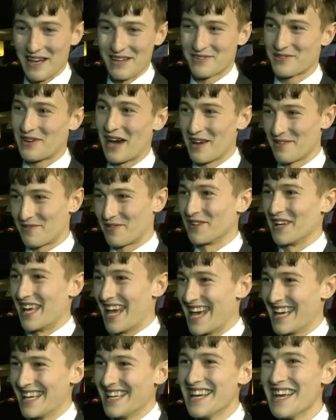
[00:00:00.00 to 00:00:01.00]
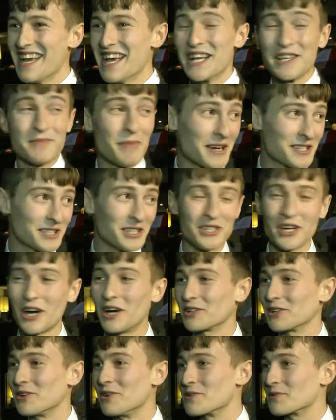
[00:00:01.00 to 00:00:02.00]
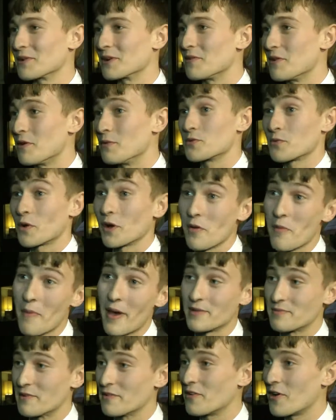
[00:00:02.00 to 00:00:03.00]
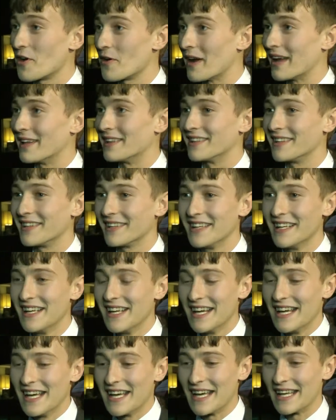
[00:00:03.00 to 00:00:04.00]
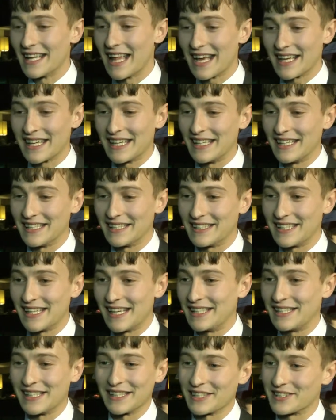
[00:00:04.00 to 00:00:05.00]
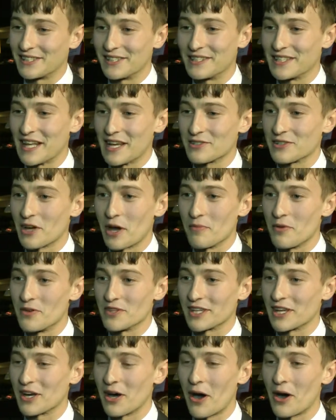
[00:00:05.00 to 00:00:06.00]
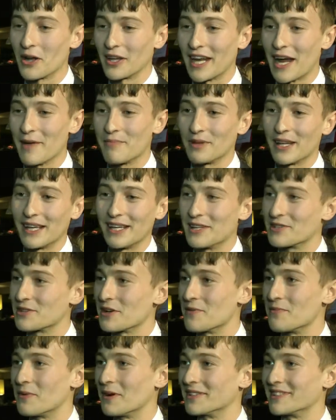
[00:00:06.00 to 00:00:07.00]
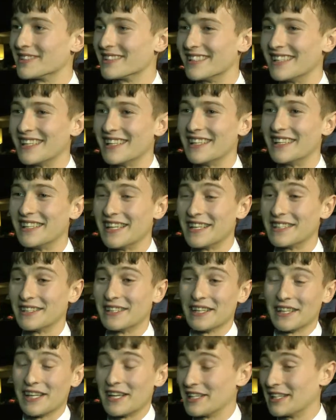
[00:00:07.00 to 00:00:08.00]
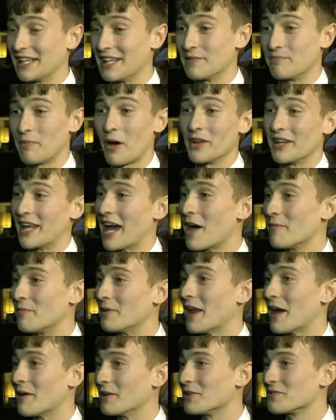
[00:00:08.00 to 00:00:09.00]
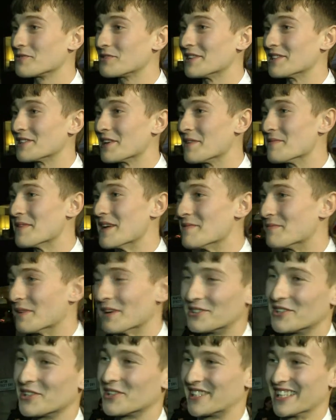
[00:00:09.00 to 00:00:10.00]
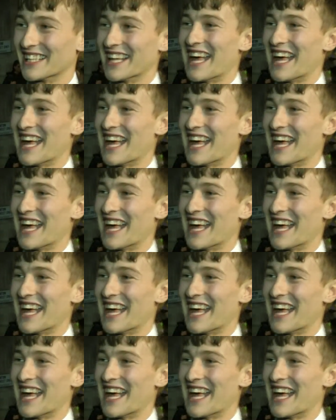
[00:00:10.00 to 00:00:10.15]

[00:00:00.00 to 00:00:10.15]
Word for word: it's quite funny, especially Jordan, one of, who was one of my mates before, He, like he, he didn't listen to that sort of music at all, and I played it to him once, and he, he, he bought the album now. He loves it. Do you know what I mean? But it's just